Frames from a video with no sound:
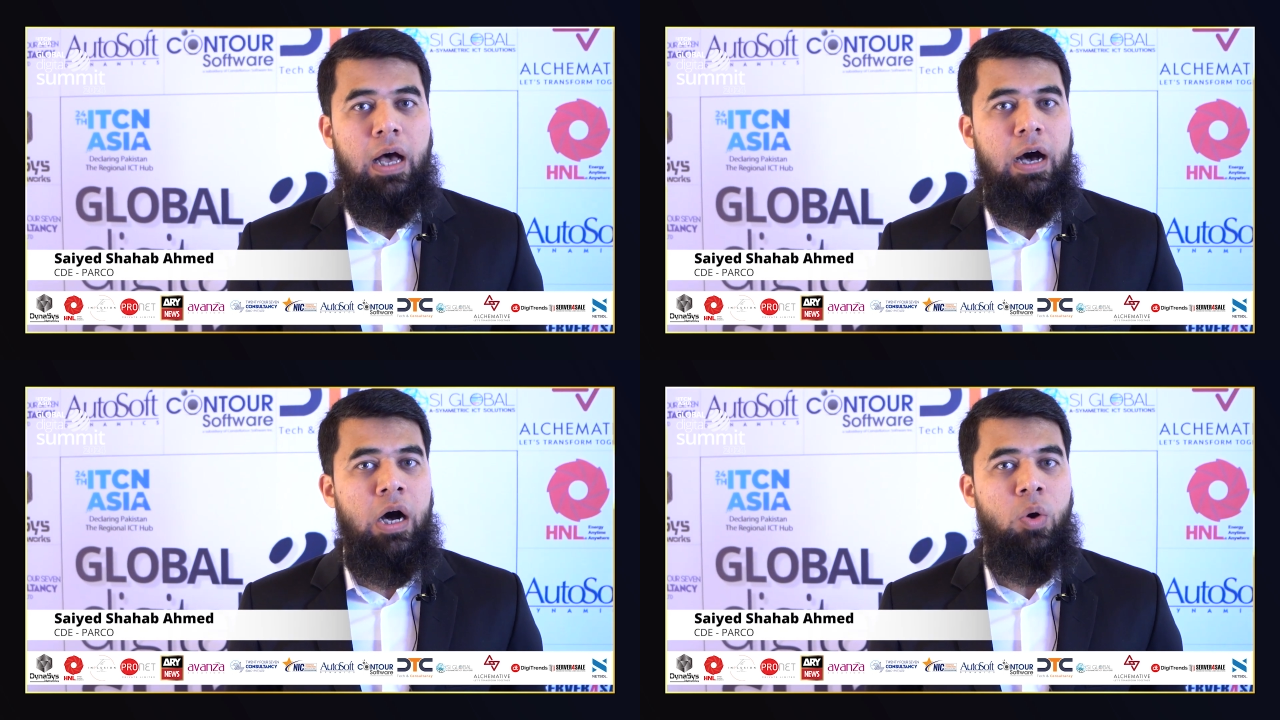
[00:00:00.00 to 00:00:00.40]

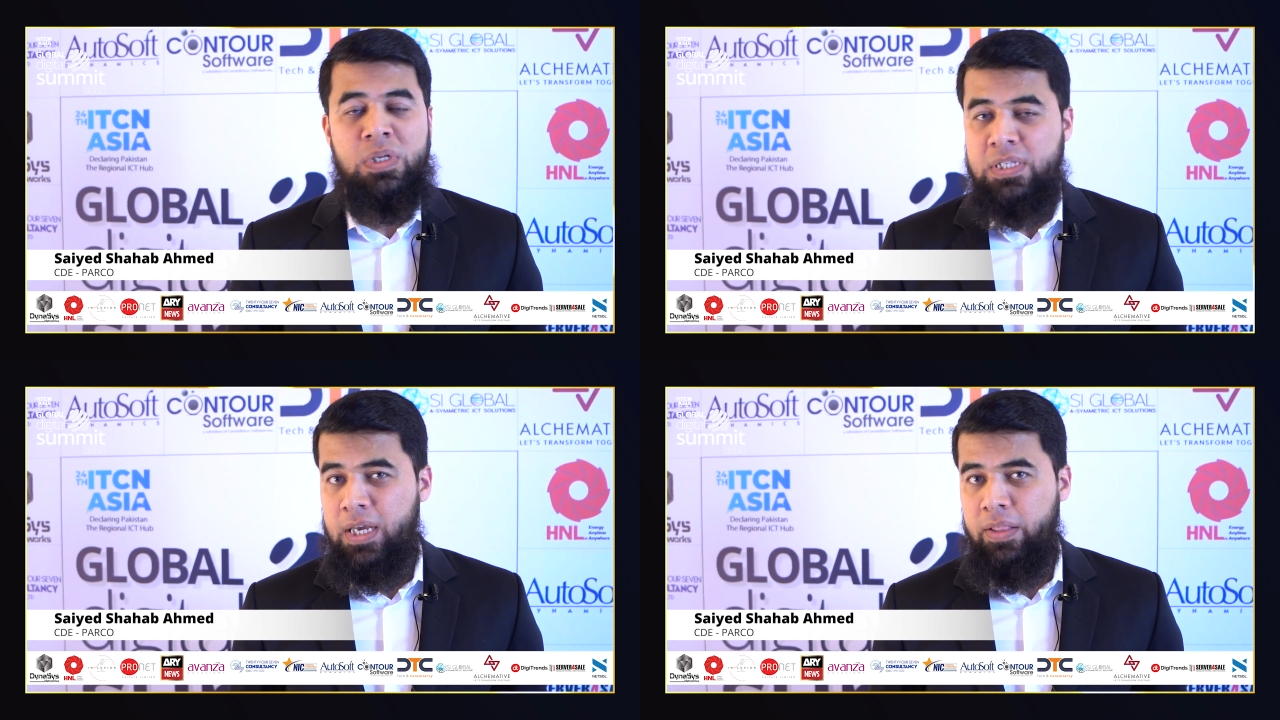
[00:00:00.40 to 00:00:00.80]

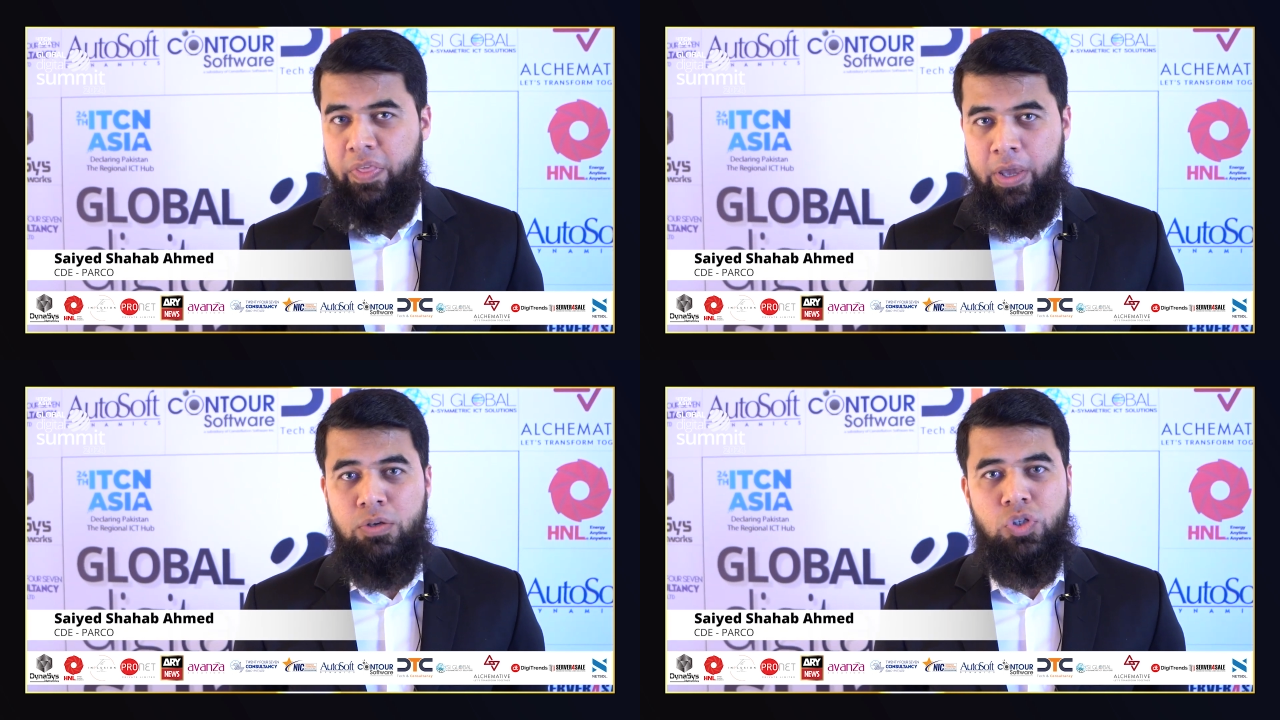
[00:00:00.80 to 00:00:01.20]
Once again,
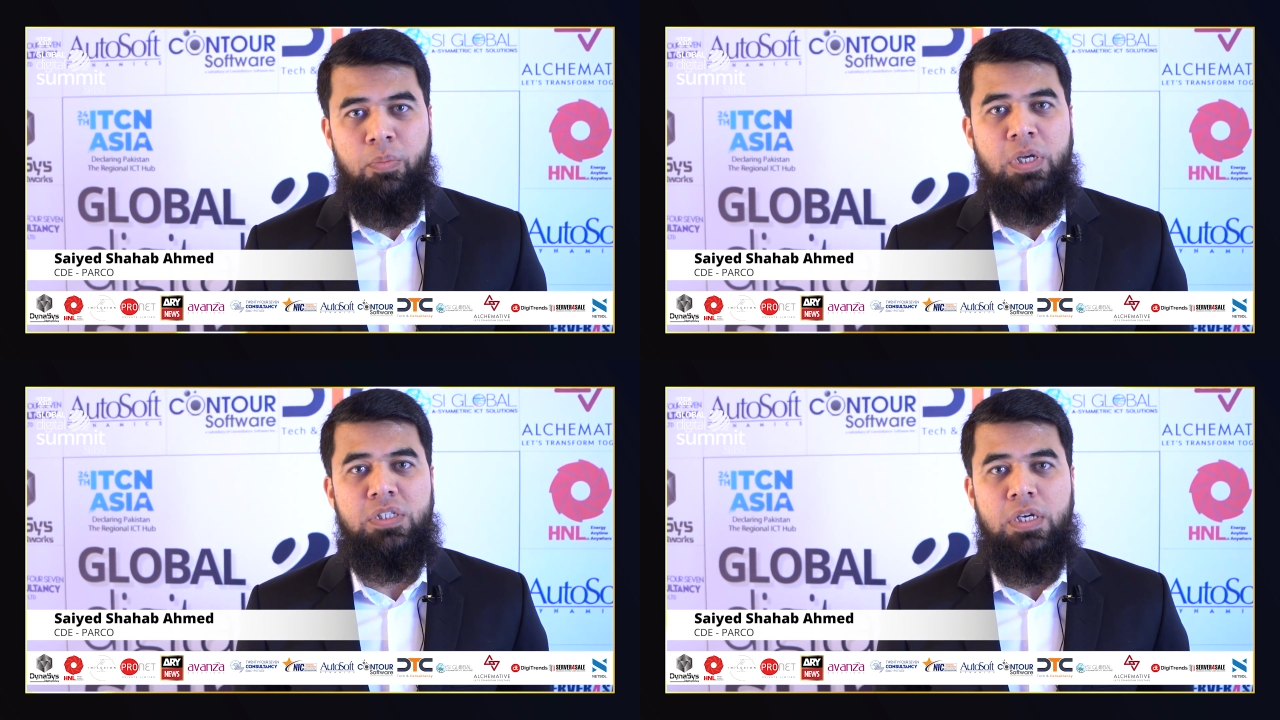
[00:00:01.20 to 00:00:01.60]
thank you so
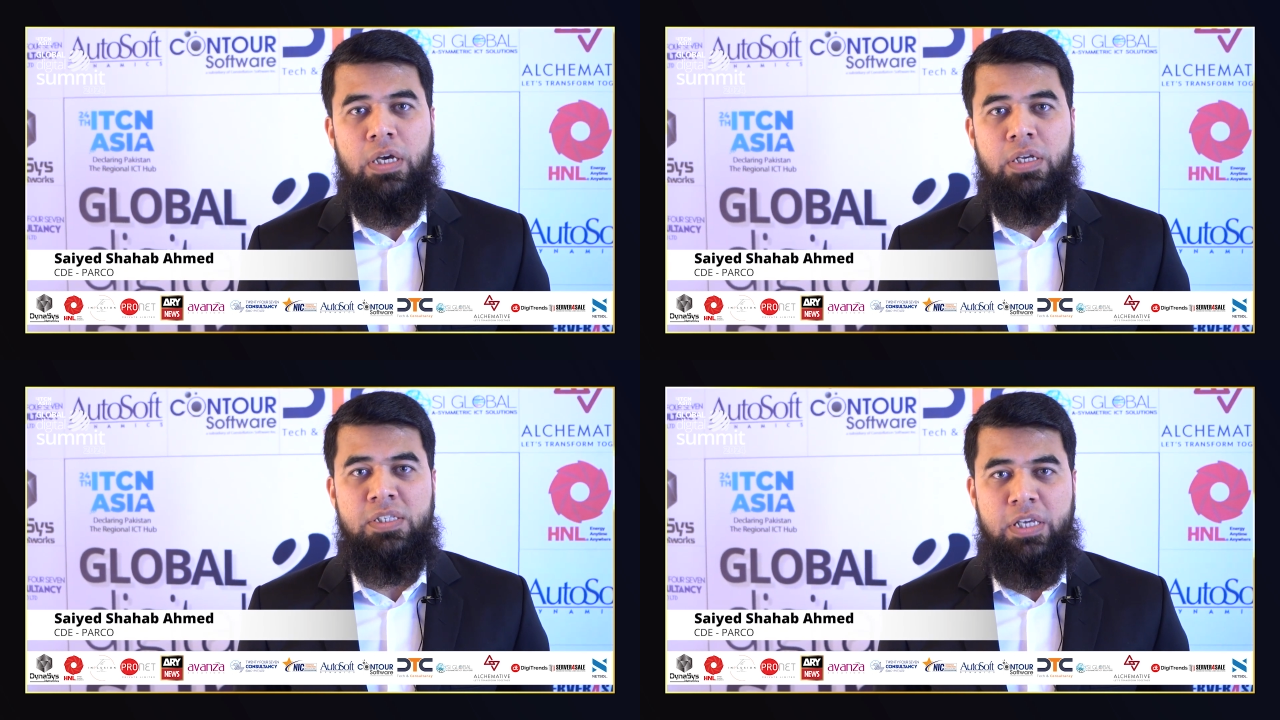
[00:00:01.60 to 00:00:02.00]
much,
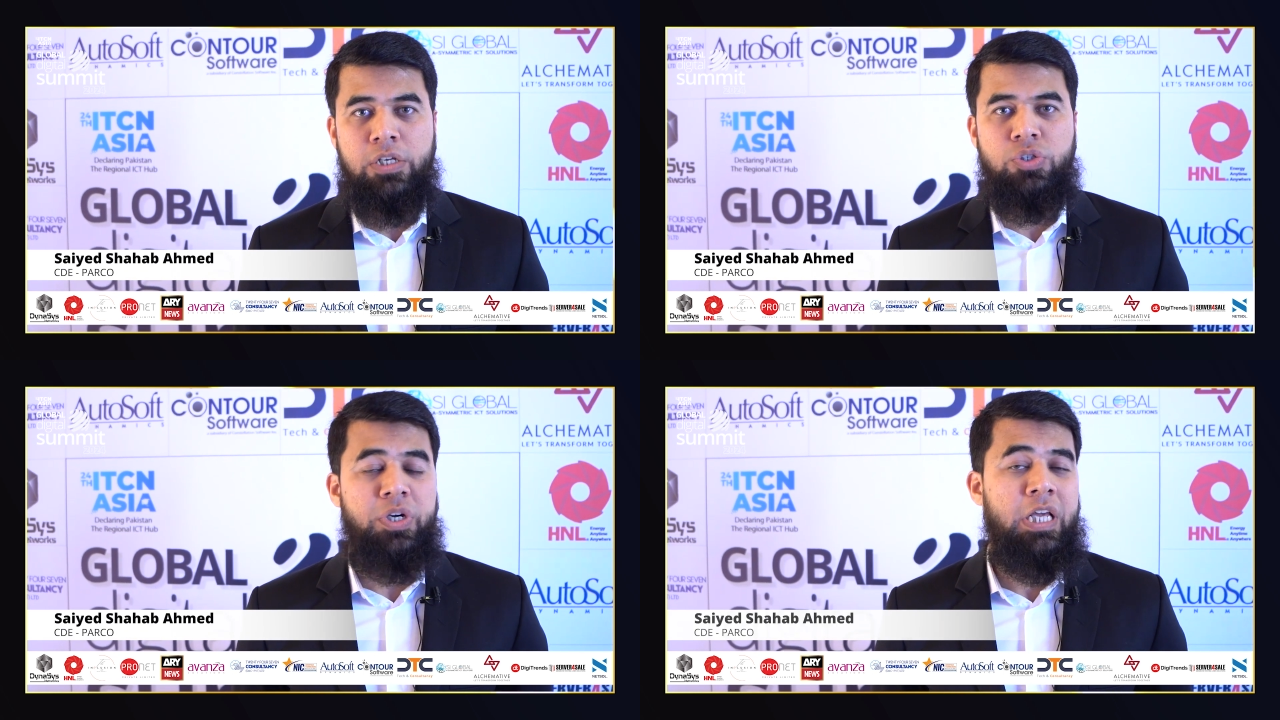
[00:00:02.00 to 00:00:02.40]

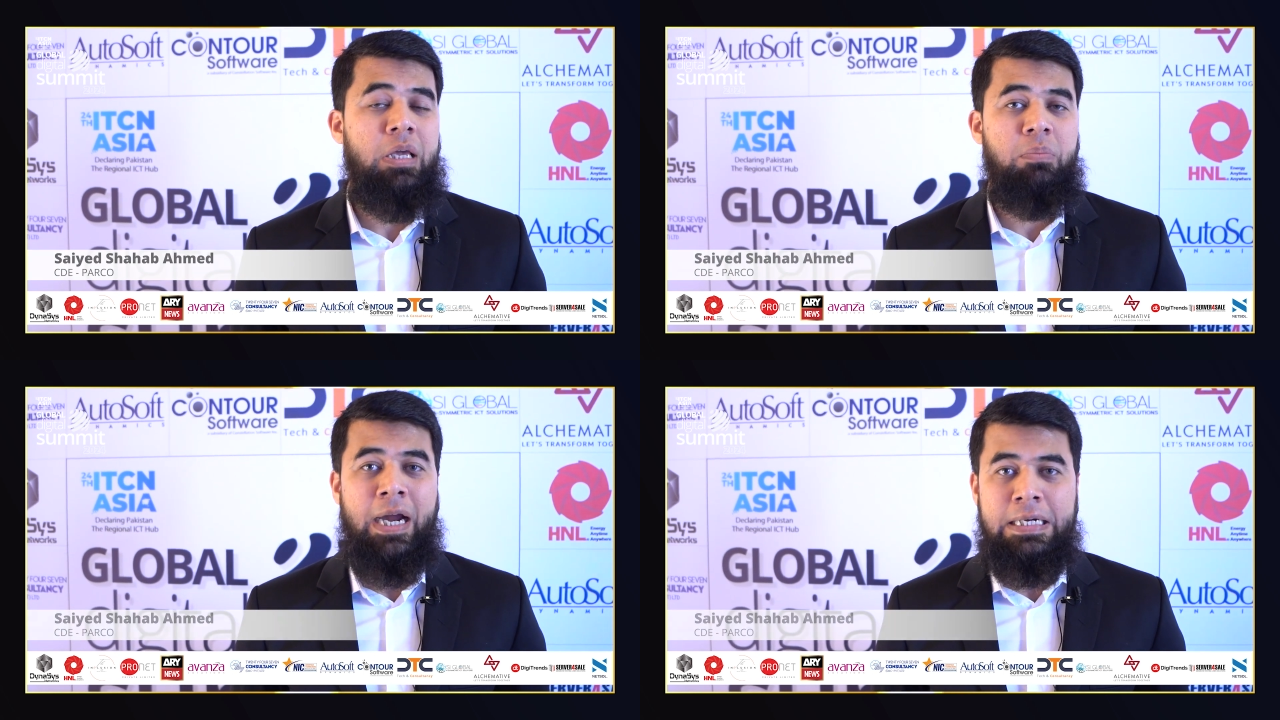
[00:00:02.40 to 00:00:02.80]
CXO
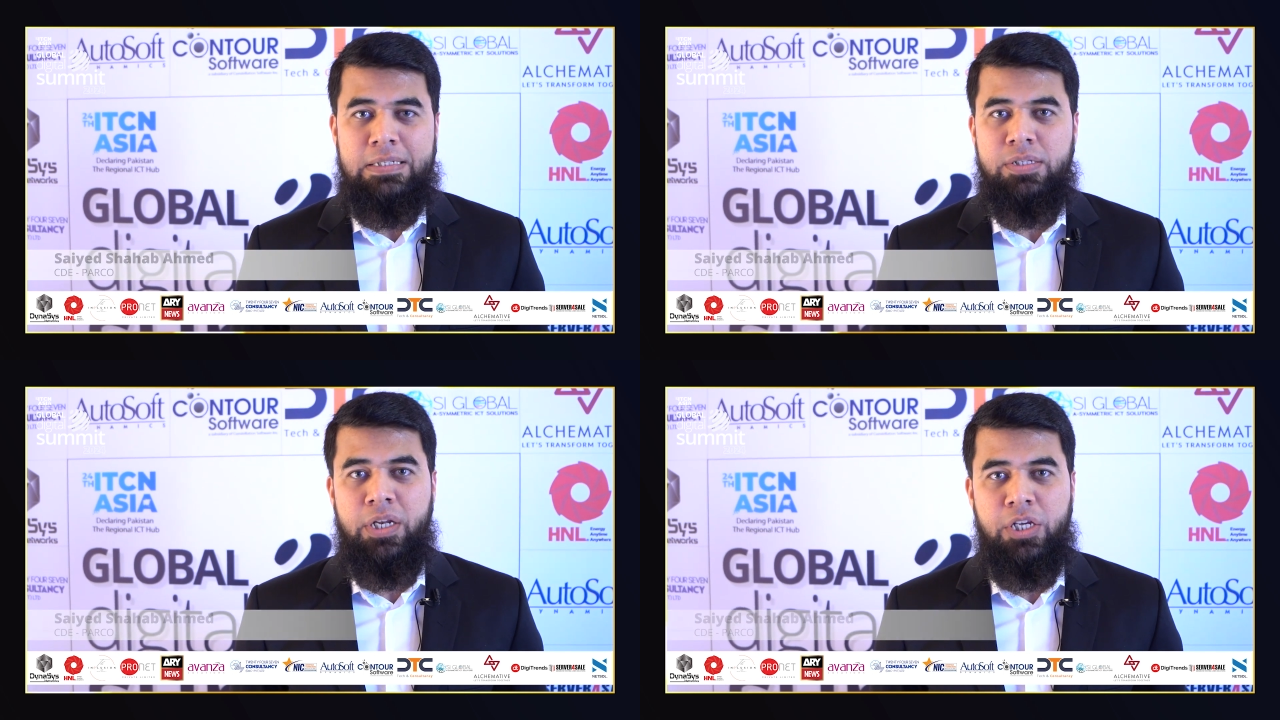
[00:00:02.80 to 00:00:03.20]
team, IT
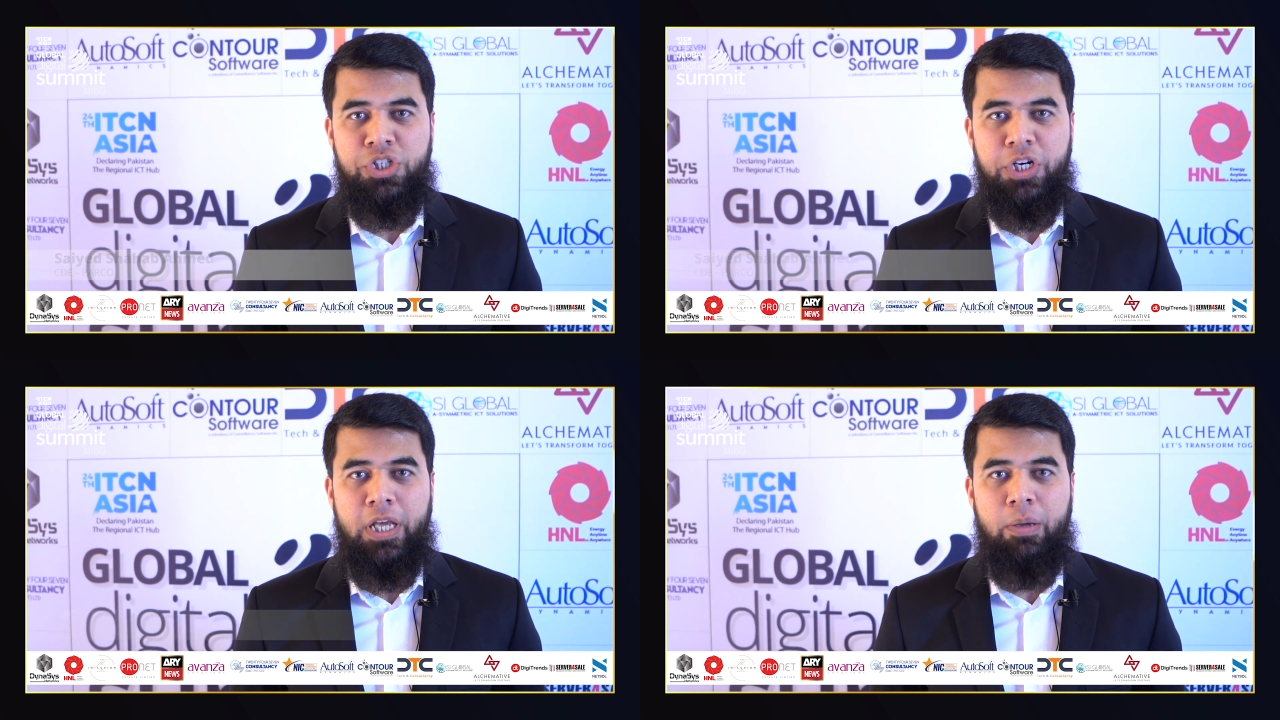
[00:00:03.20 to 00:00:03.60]

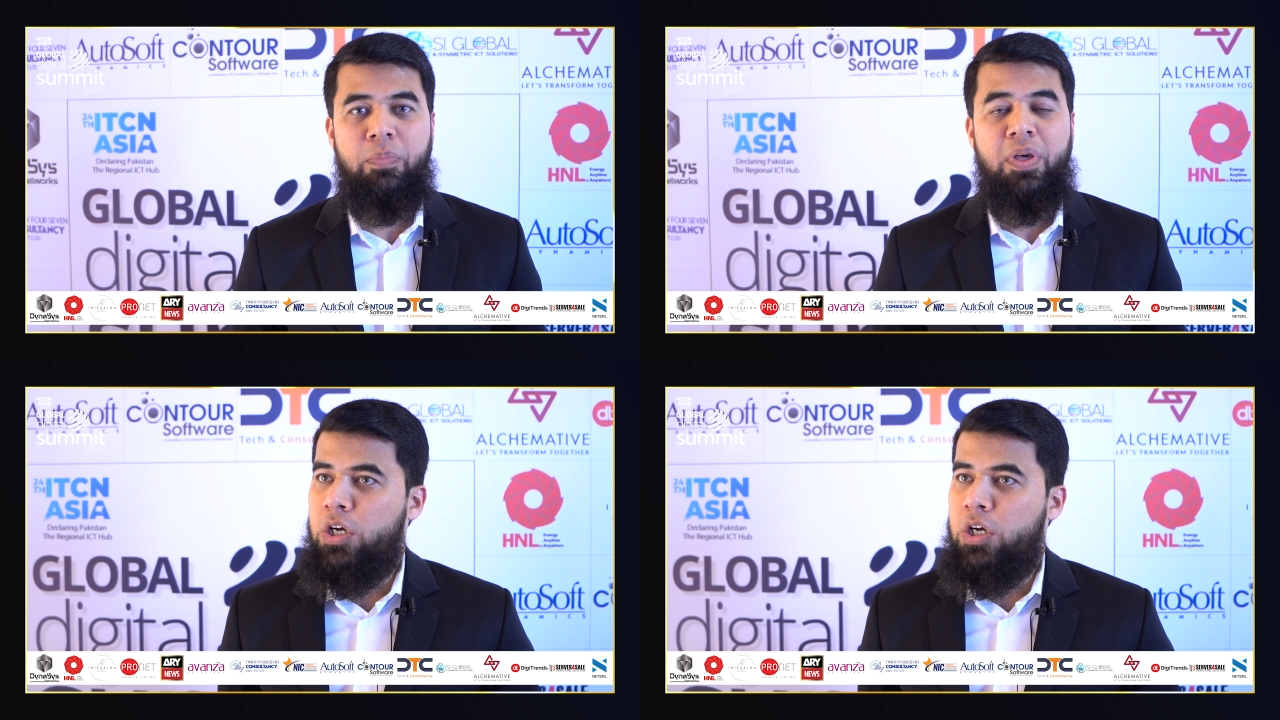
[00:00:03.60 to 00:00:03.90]
C-Nation team.